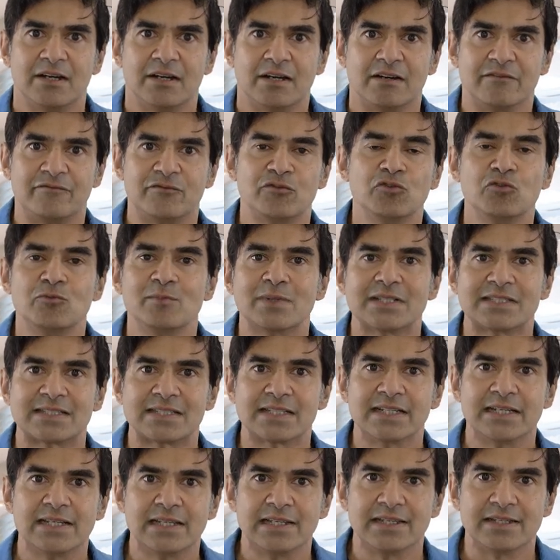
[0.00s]
A few months
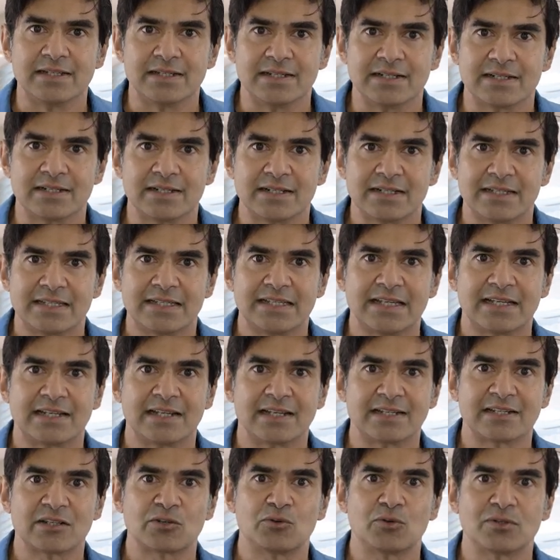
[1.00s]
earlier, he had
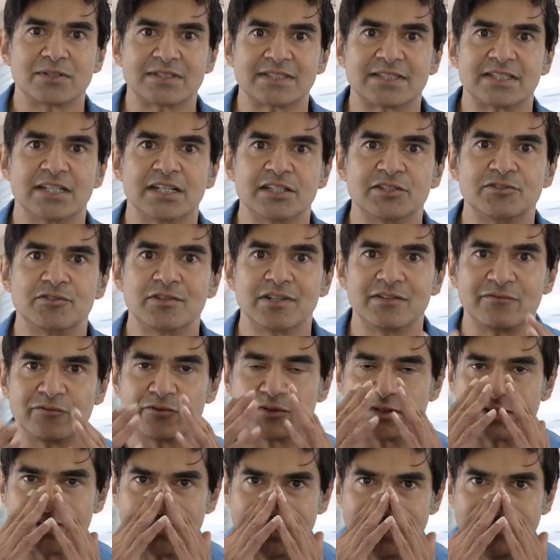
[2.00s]
undergone surgery
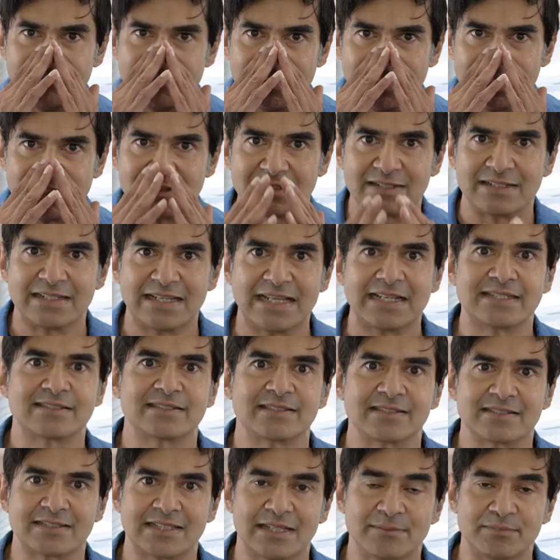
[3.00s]
for a deviated
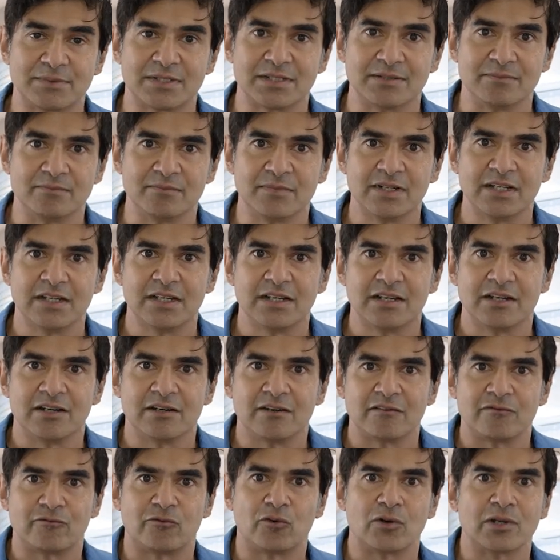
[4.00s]
nasal septum,
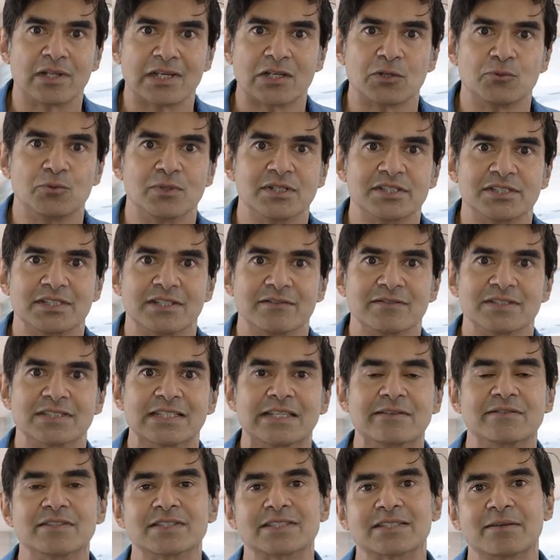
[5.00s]
following which he was
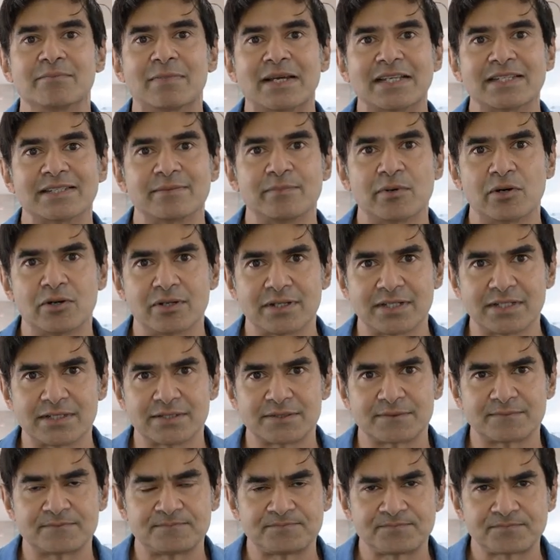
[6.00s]
given some
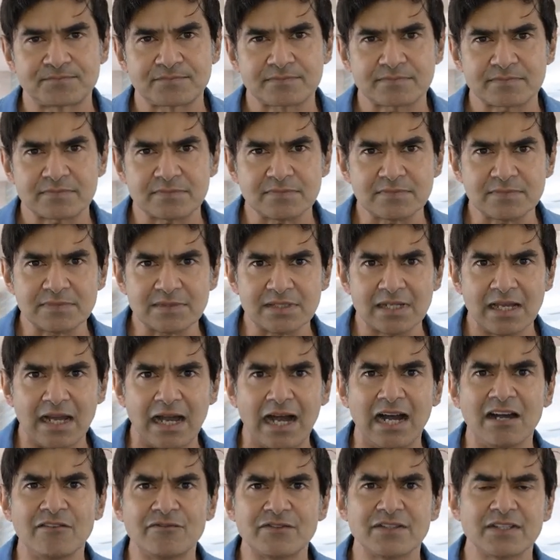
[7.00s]
antibiotics.
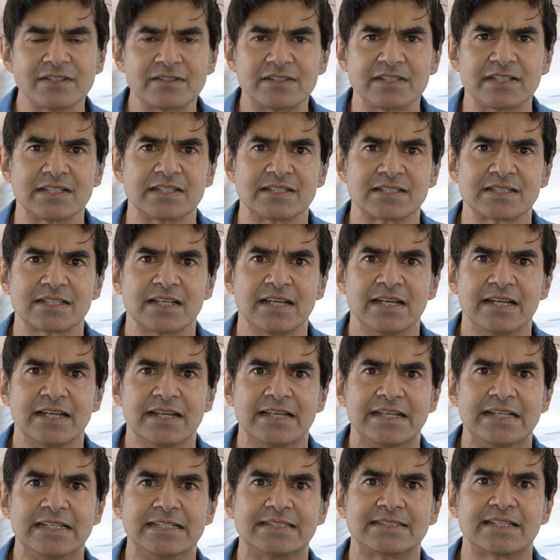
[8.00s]
After this,
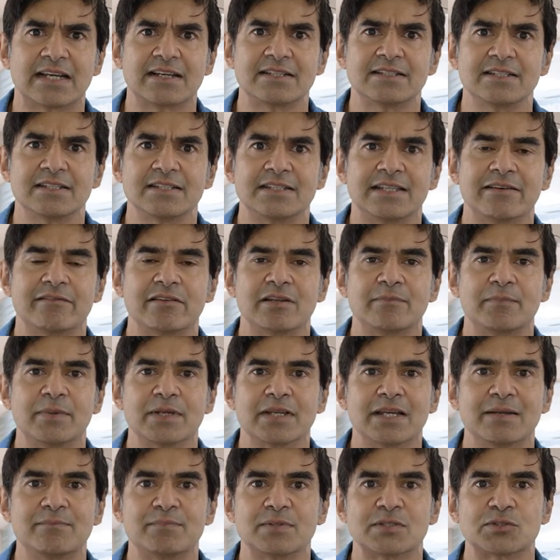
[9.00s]
he started
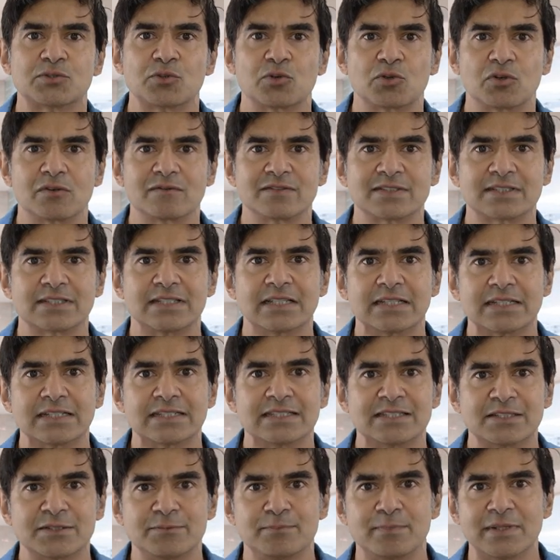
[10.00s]
developing episode of
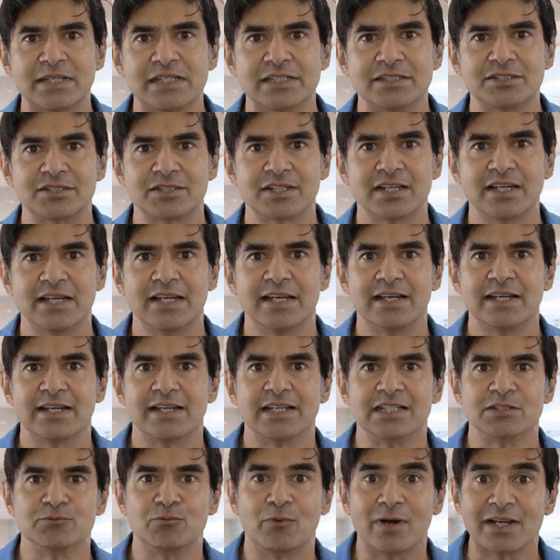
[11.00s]
slurred speech.
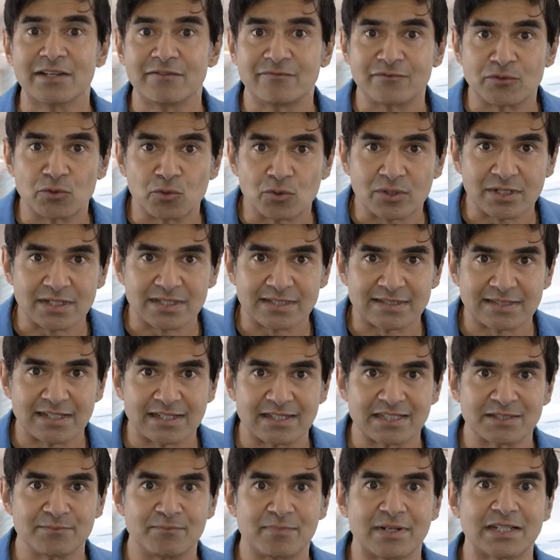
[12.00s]
His wife noticed that
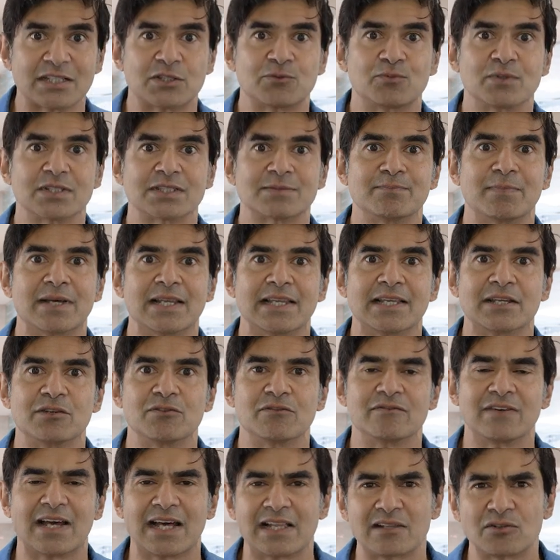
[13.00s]
his breath was smelling
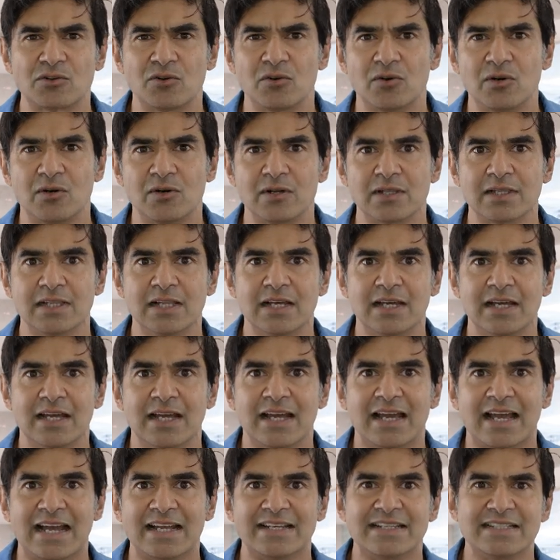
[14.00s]
of alcohol
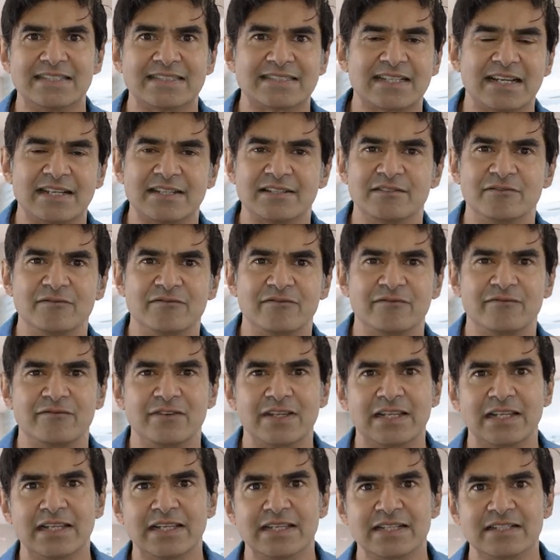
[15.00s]
and he started
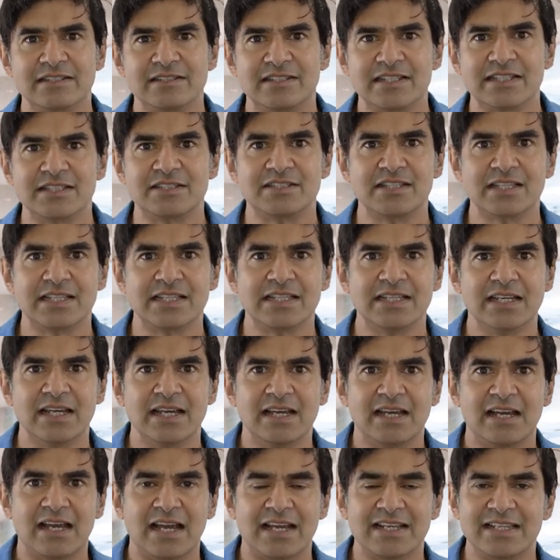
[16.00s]
feeling dizzy
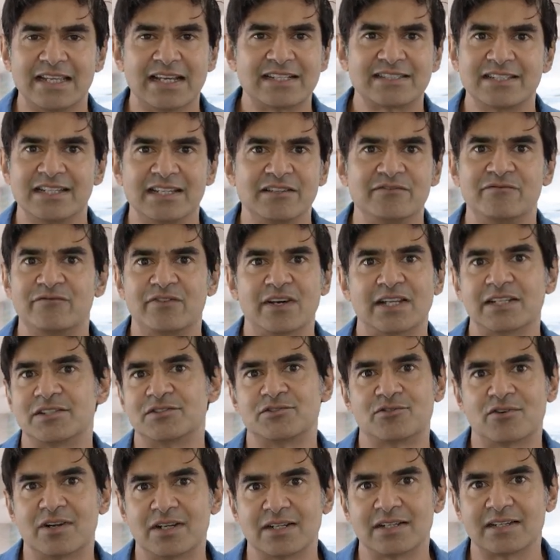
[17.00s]
and he actually felt
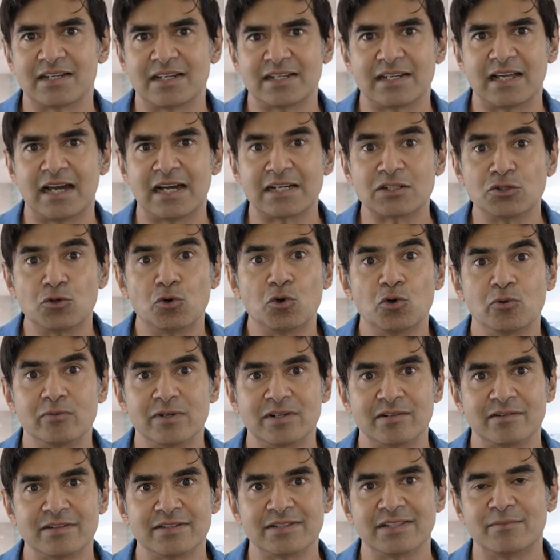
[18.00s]
drunk and
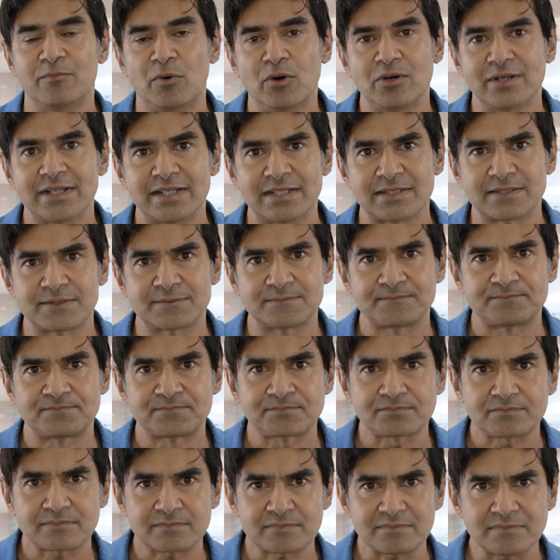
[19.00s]
hungover in the mornings.
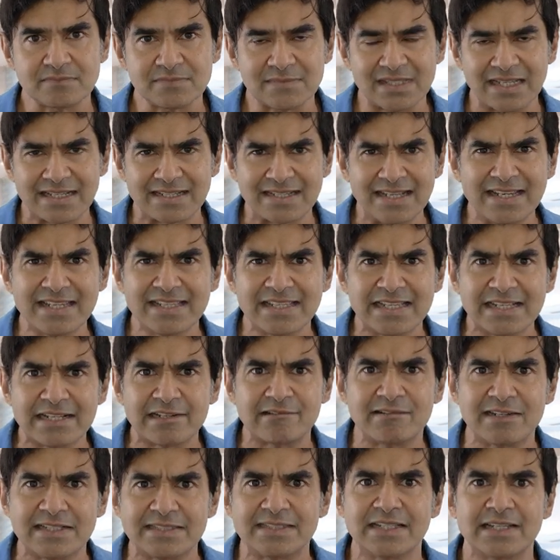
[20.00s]
Getting
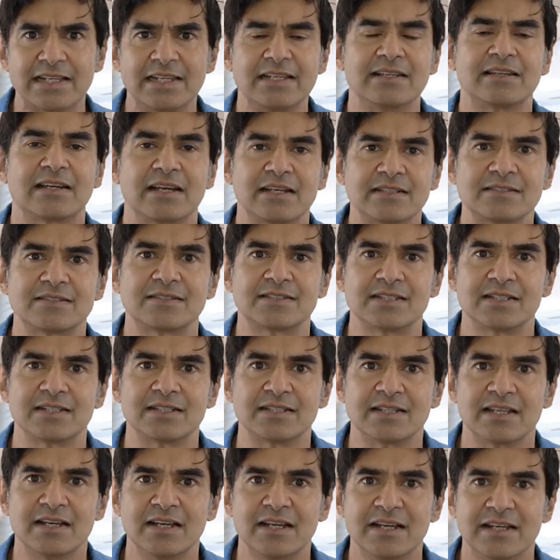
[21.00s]
increasingly
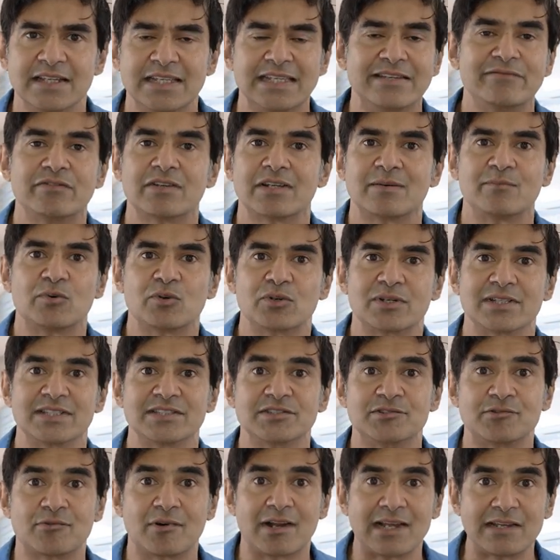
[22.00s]
concerned even about his
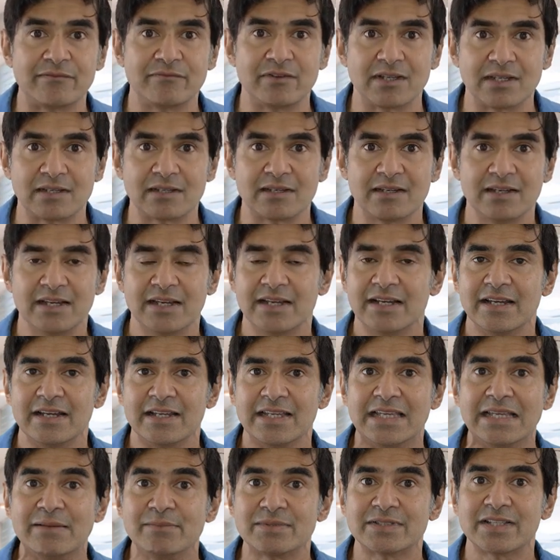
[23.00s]
driving,
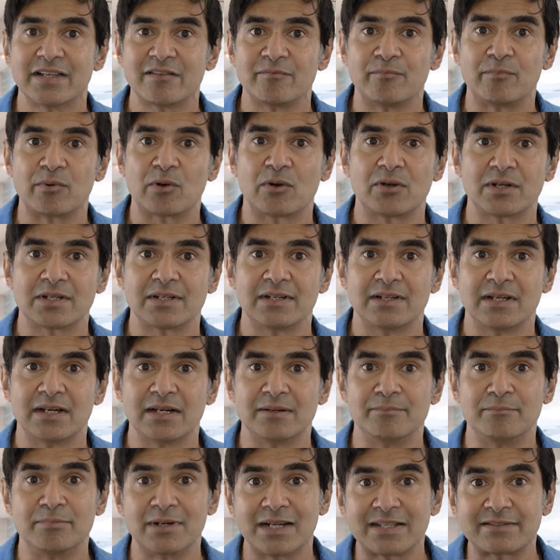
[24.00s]
he himself brought
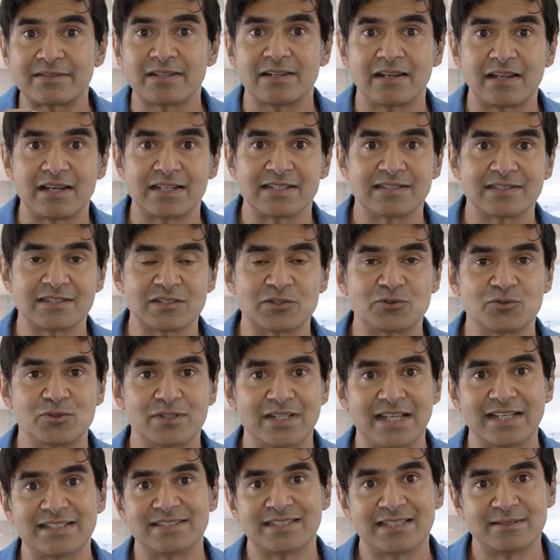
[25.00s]
a breathalyzer to
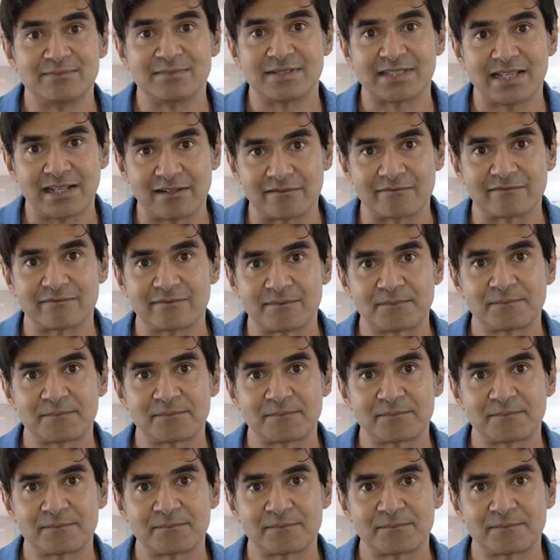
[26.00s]
test himself.